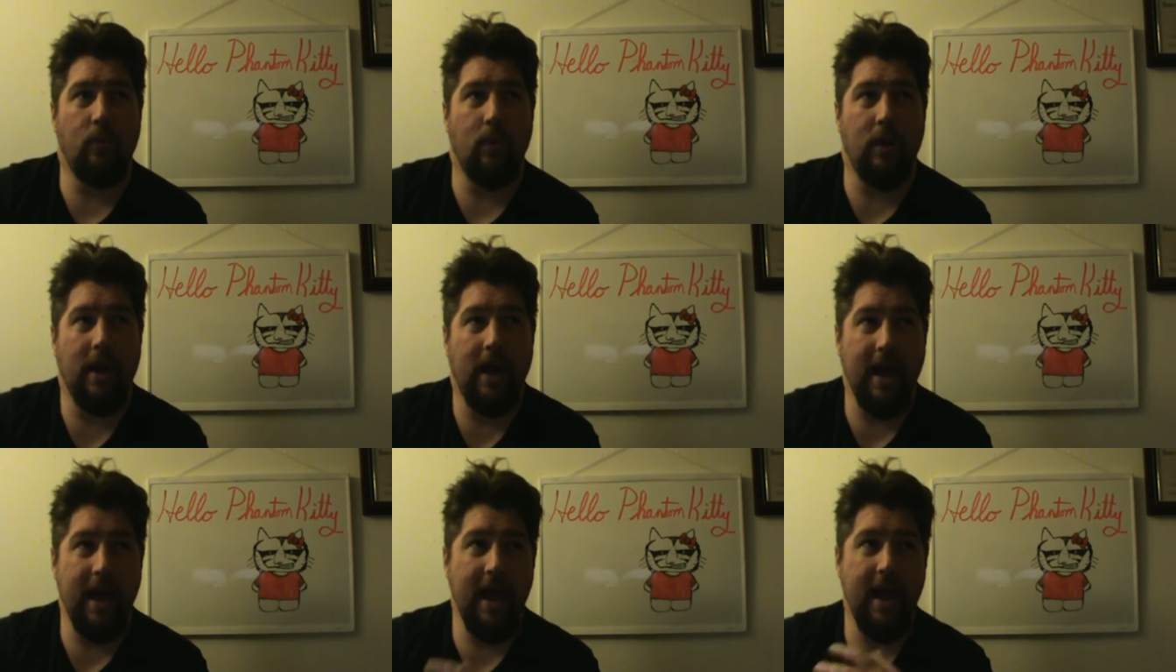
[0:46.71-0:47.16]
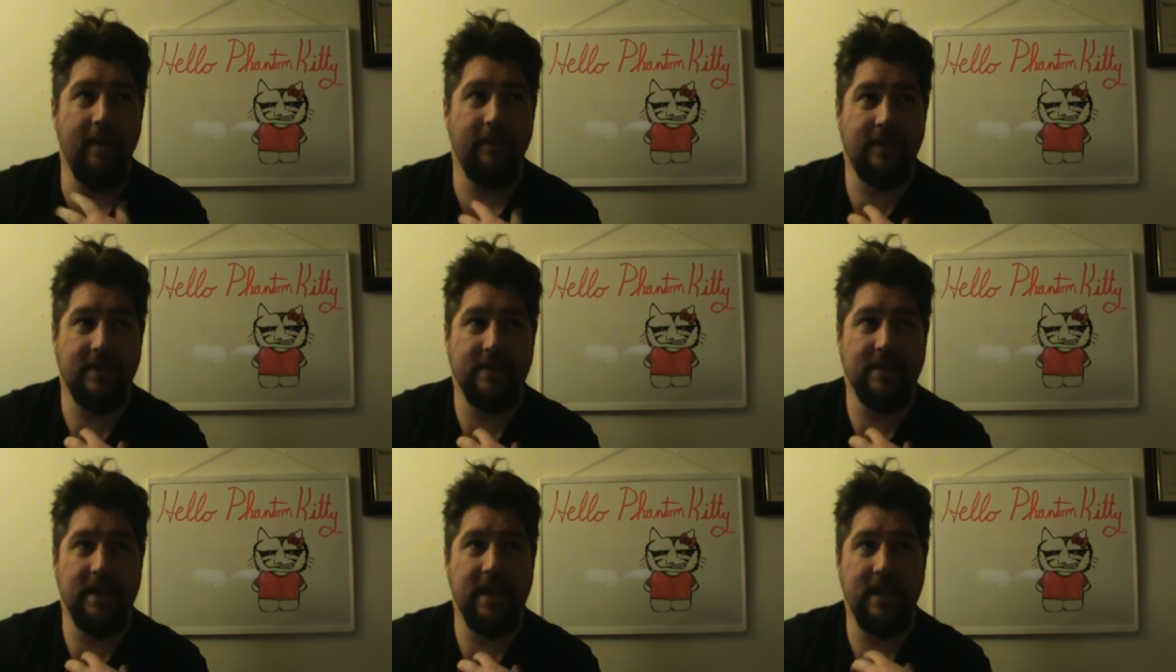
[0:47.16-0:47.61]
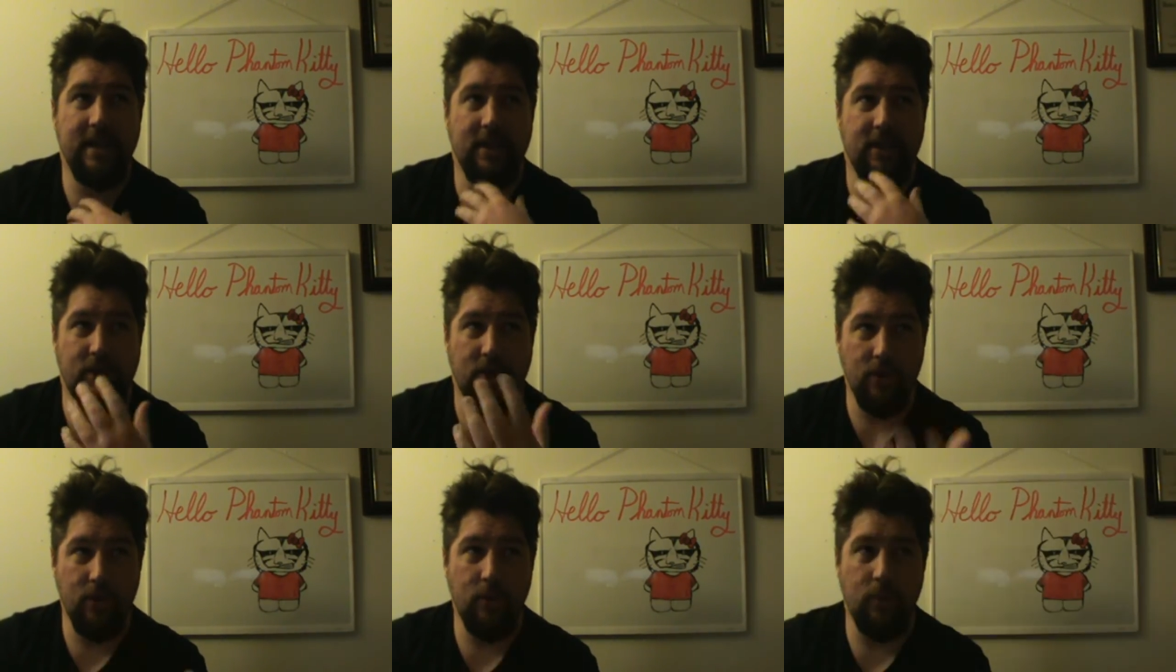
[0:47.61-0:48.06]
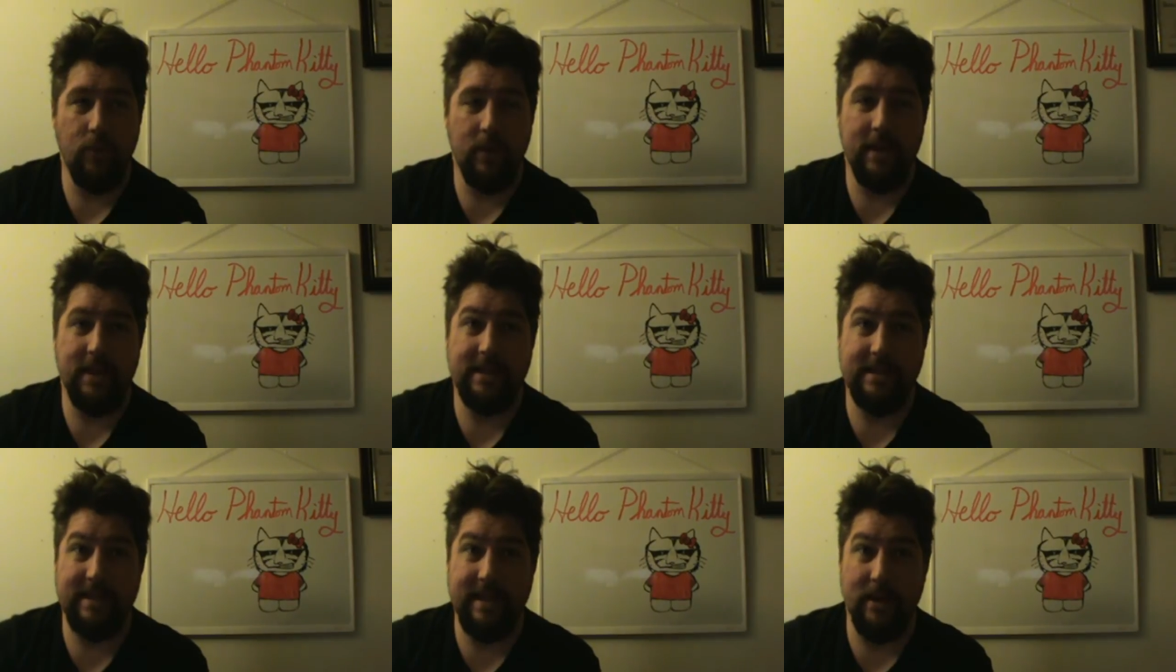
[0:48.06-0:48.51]
what I have to say to you
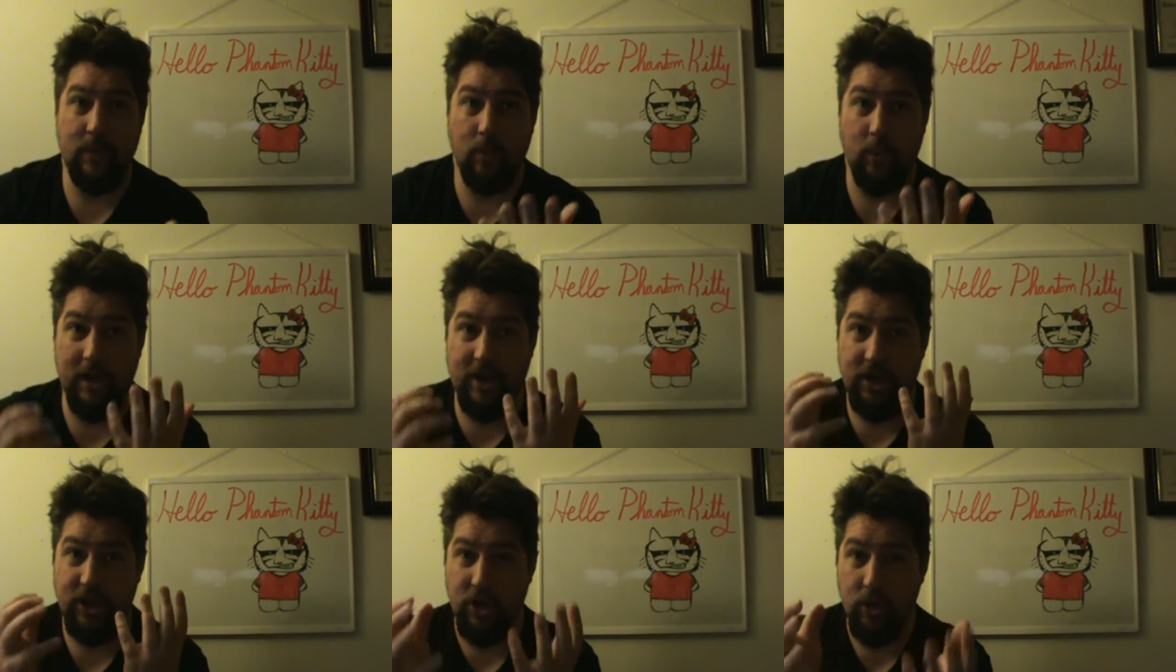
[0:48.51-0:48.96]
is that when